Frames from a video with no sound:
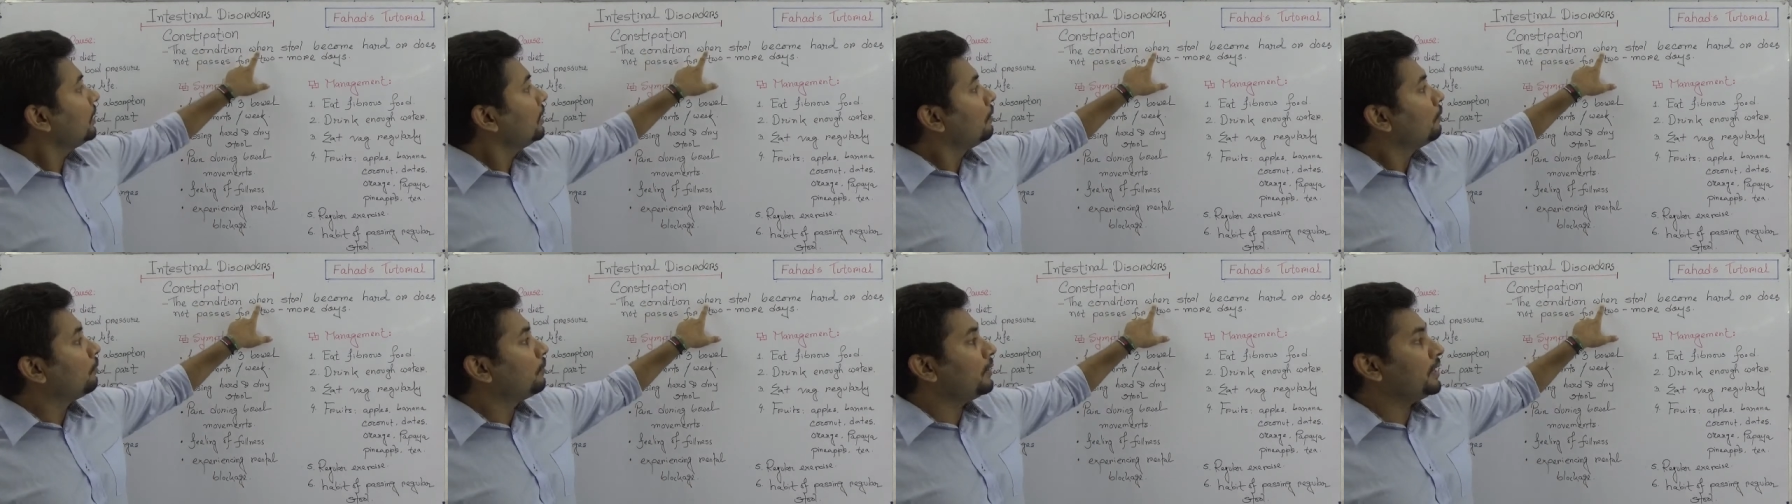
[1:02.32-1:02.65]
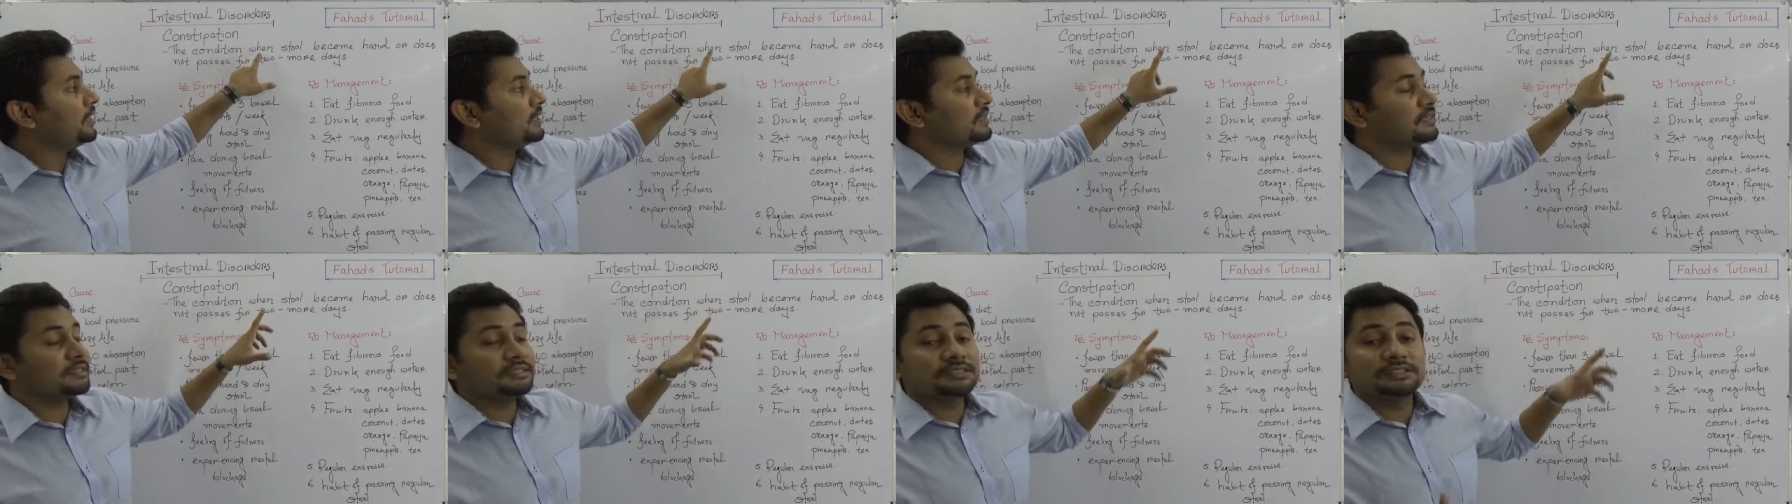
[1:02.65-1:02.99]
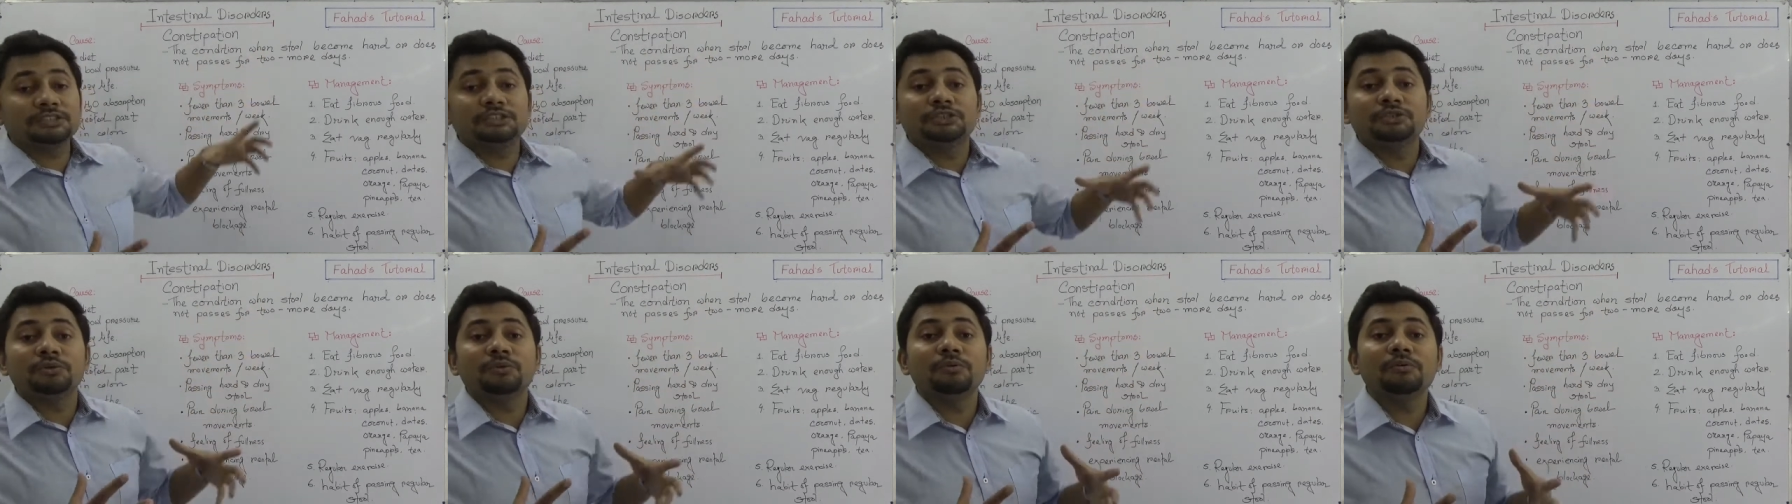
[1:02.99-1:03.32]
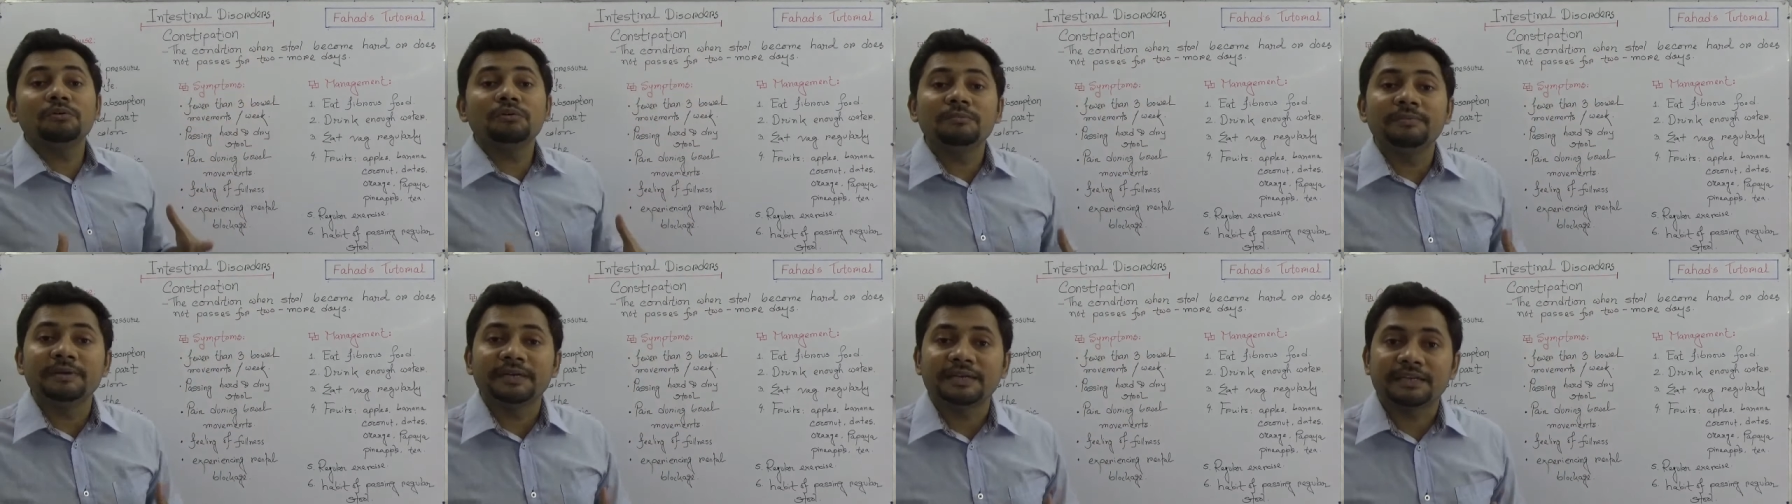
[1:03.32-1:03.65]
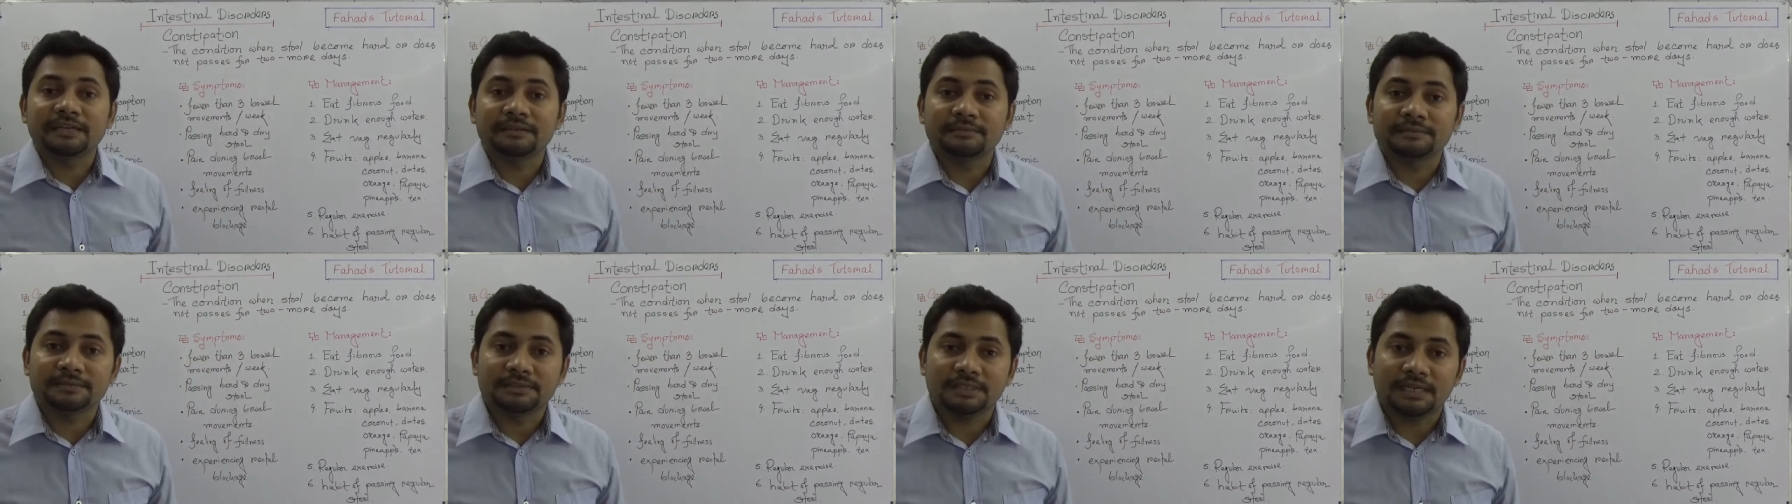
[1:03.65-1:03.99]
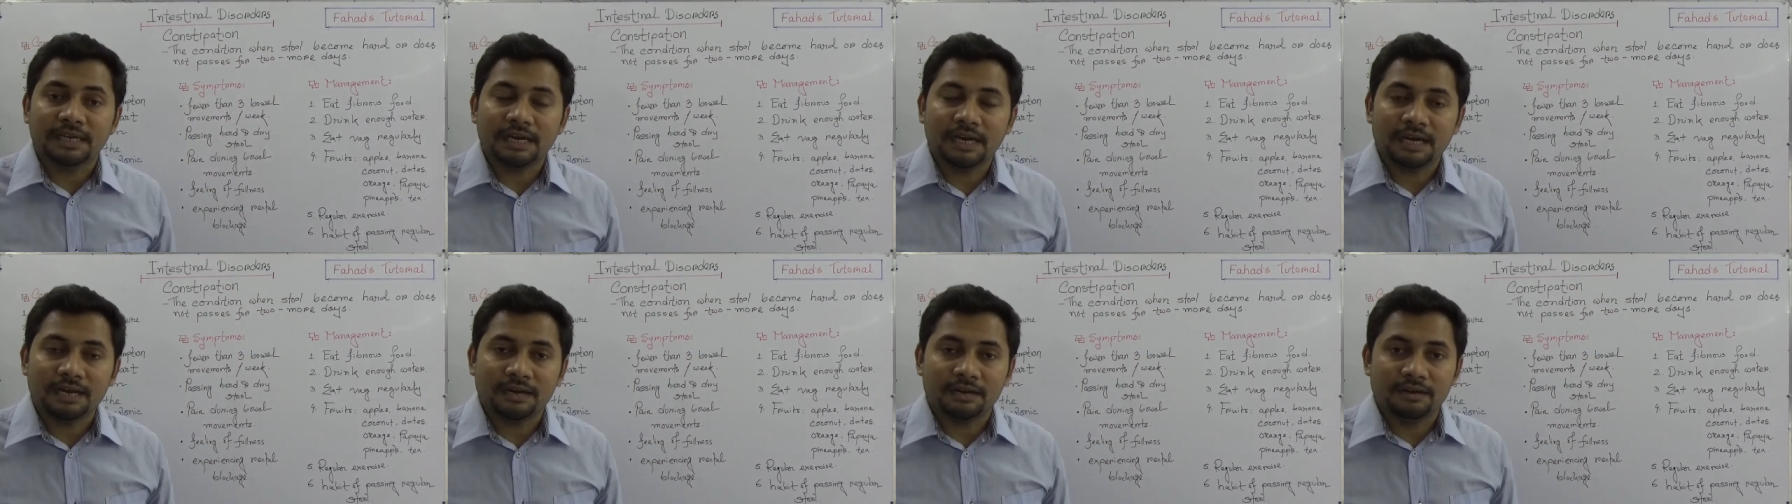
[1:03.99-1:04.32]
when stool becomes
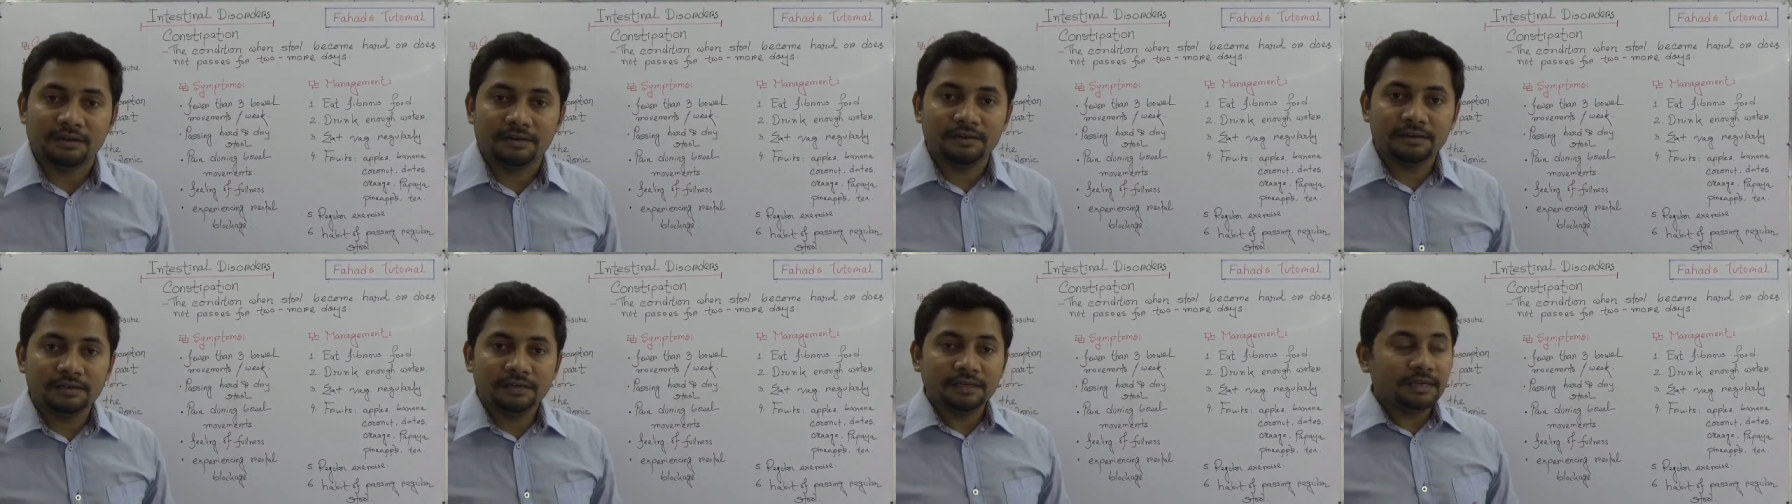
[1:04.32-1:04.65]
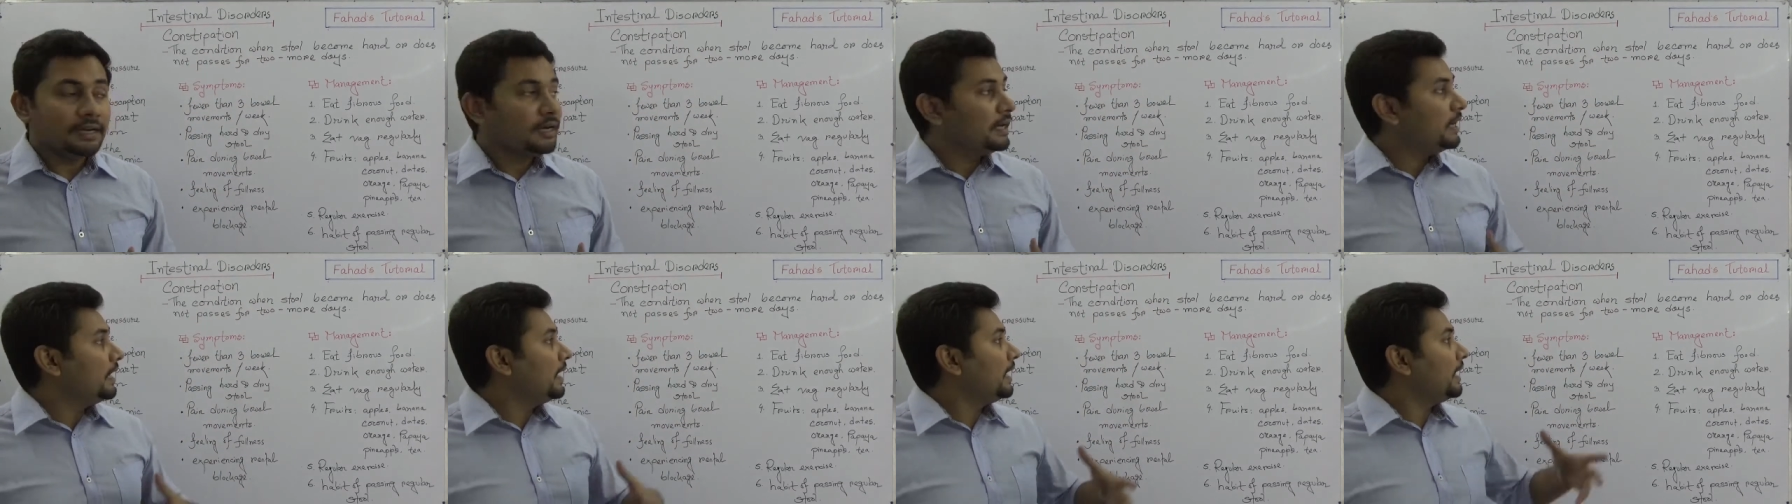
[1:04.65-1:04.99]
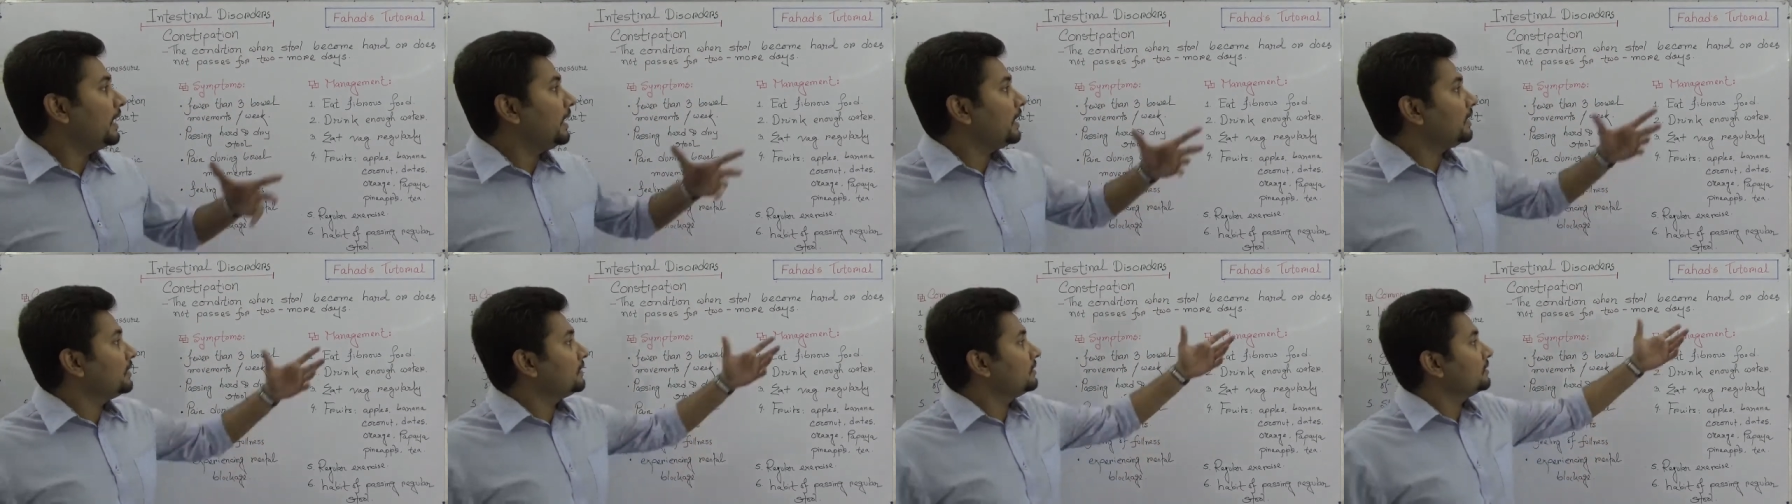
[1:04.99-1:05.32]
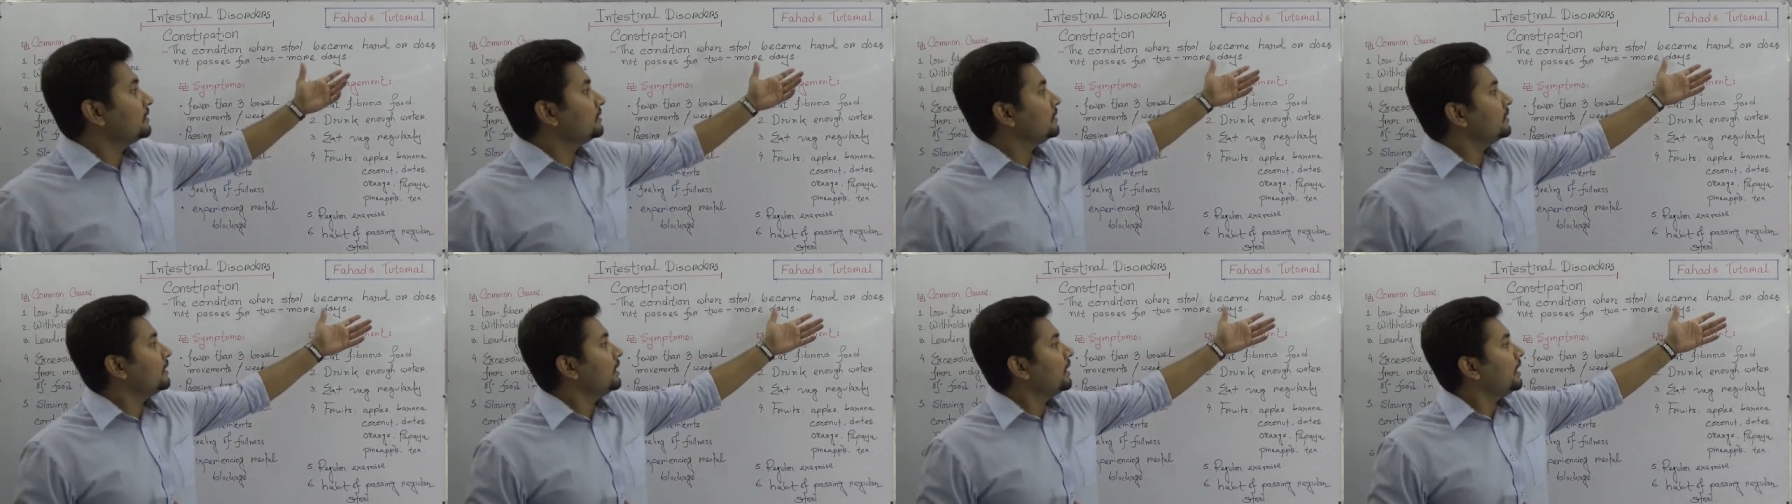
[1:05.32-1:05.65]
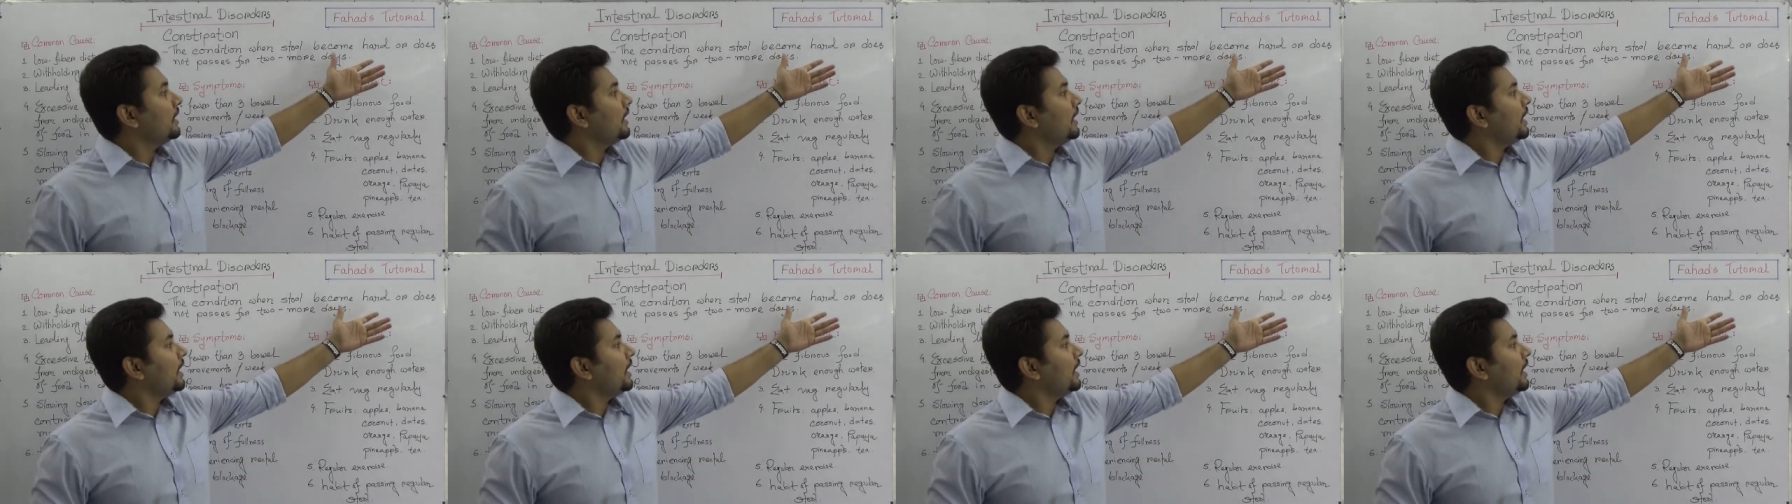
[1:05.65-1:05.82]
hard and,